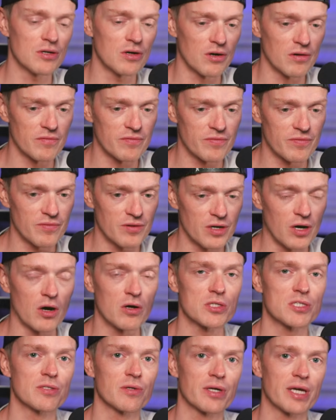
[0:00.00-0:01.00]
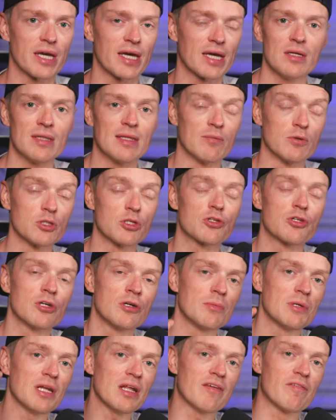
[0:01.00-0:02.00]
of a hardstyle kick that will
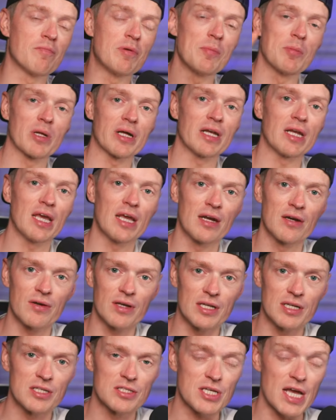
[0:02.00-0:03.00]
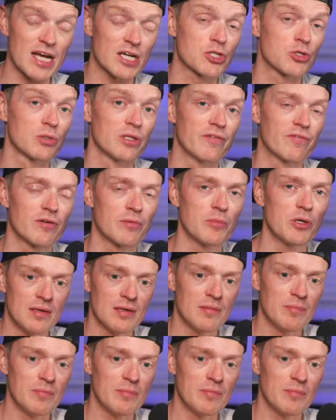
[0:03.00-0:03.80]
determine if people can hear it is actually from you.